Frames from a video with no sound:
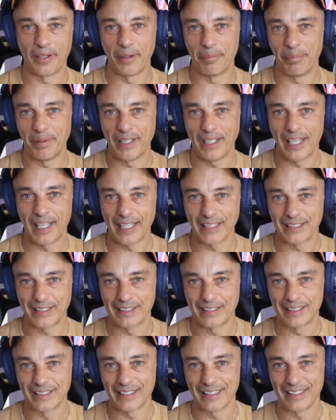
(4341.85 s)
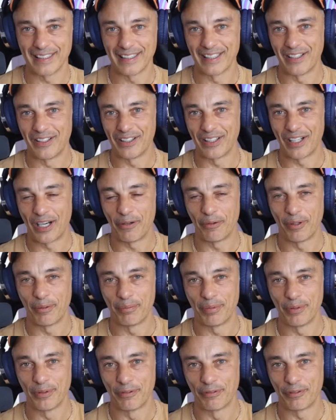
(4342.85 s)
Be guests on our
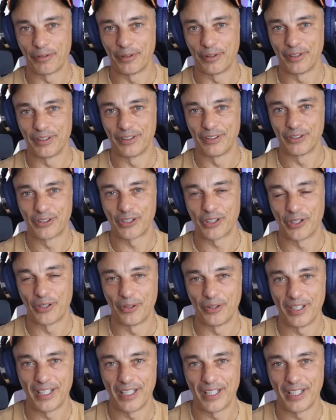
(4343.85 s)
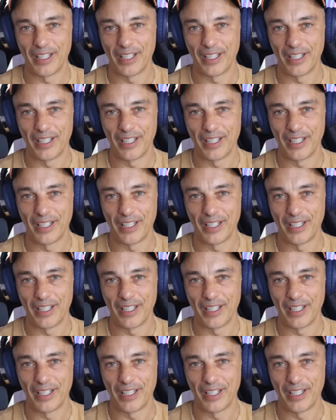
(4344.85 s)
beautiful show next